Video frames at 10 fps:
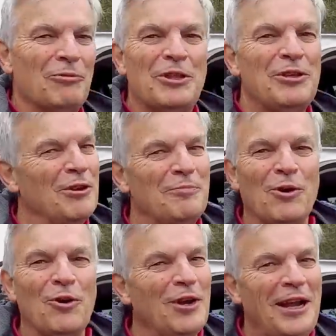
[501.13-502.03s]
with you,
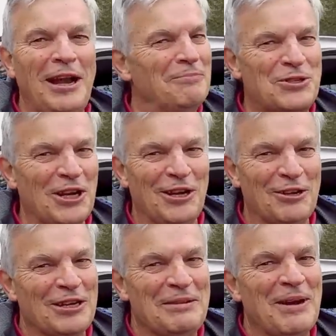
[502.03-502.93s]
Paul,
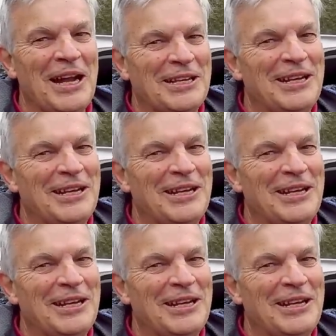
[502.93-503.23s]
absolutely, mate.